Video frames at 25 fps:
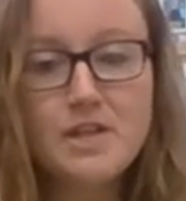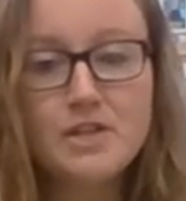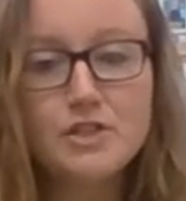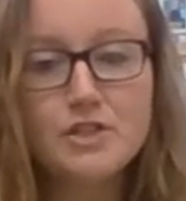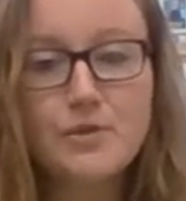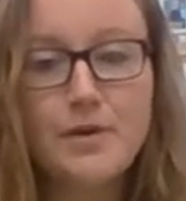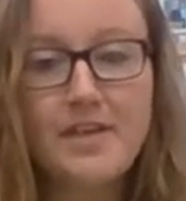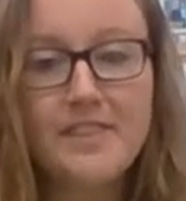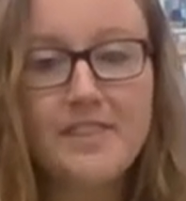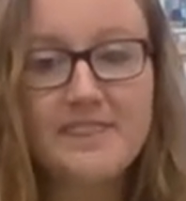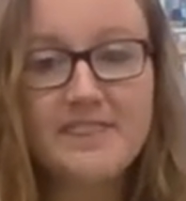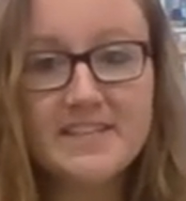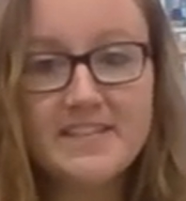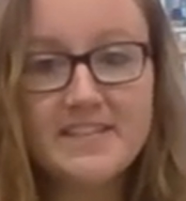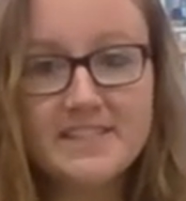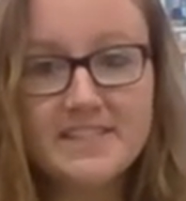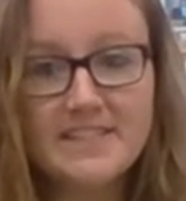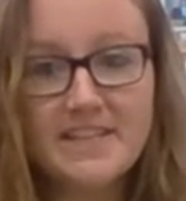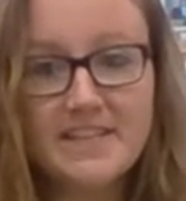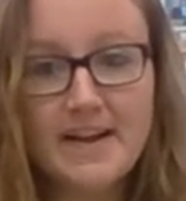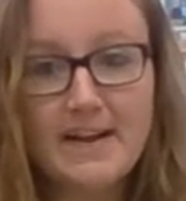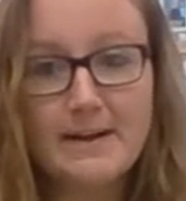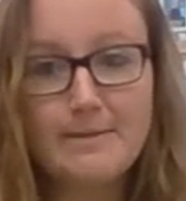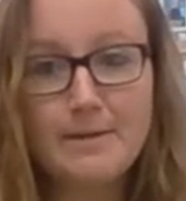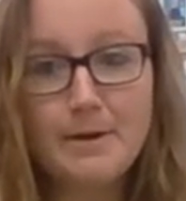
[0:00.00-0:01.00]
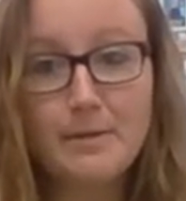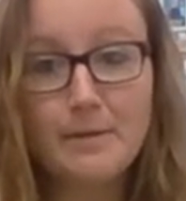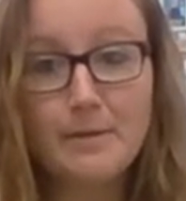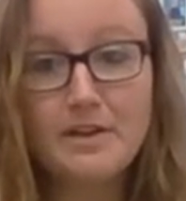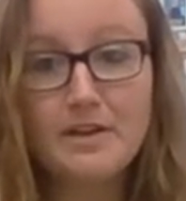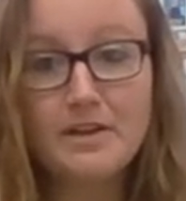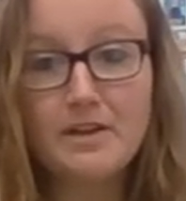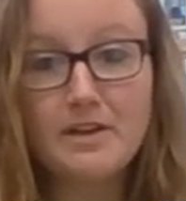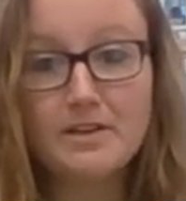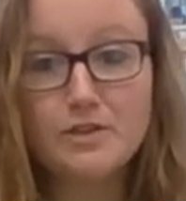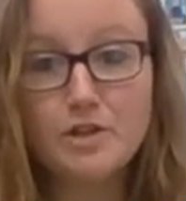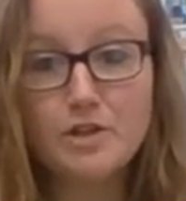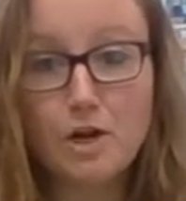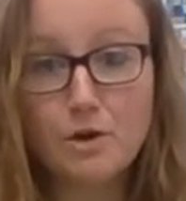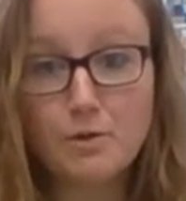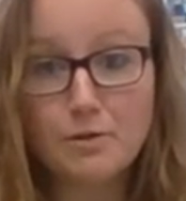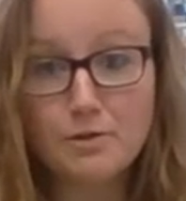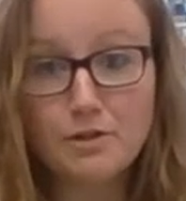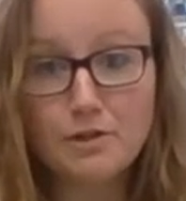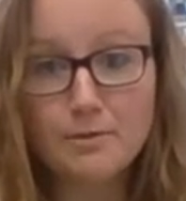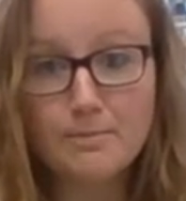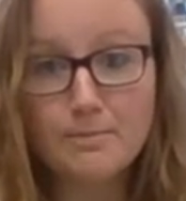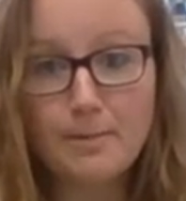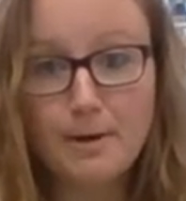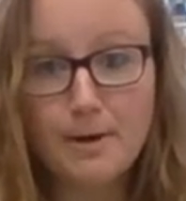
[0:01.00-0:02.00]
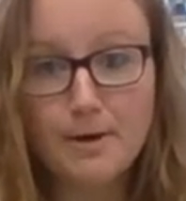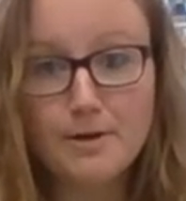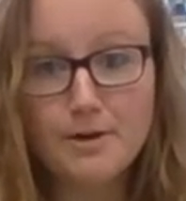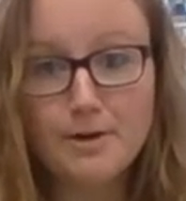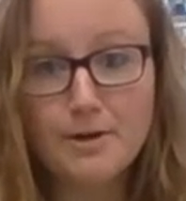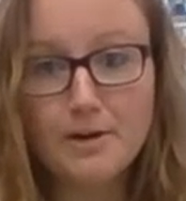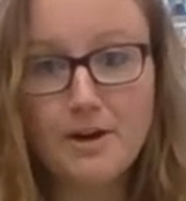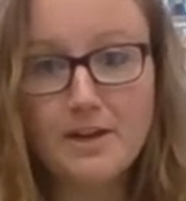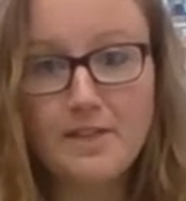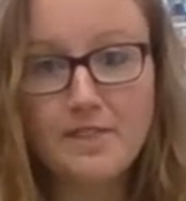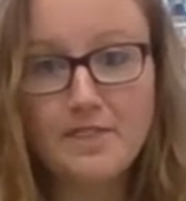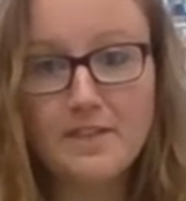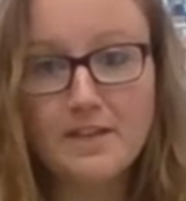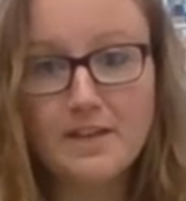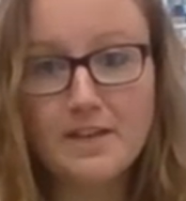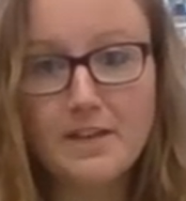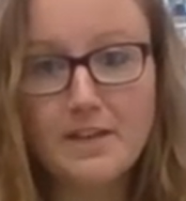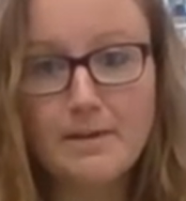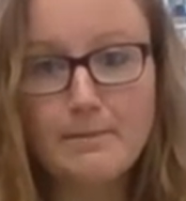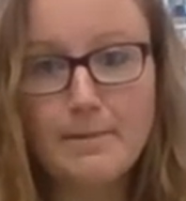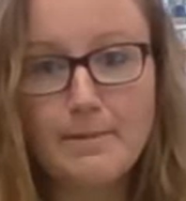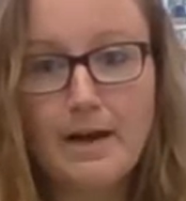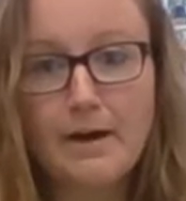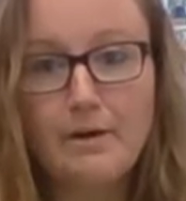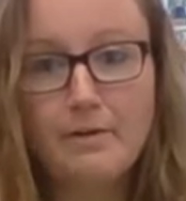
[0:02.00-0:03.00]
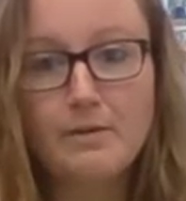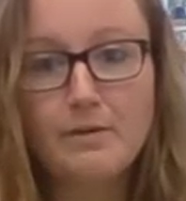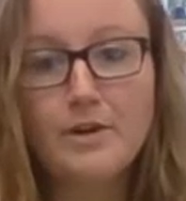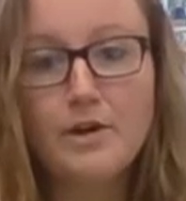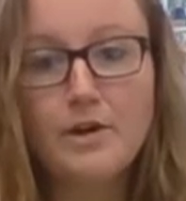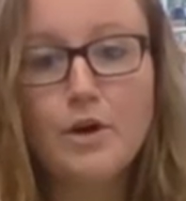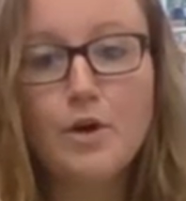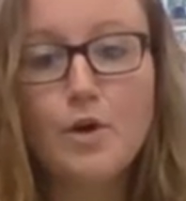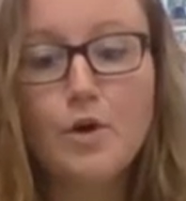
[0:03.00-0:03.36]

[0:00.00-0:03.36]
so at this time, I want you to talk with your partner and think about